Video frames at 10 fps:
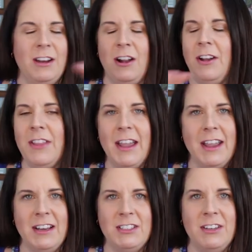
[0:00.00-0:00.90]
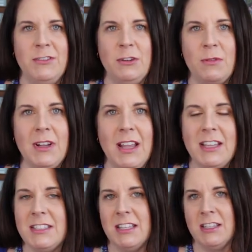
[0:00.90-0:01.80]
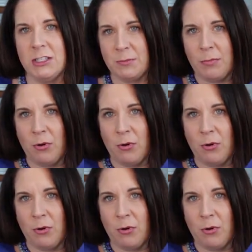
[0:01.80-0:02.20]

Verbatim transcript: all that kind of stuff, you realize that this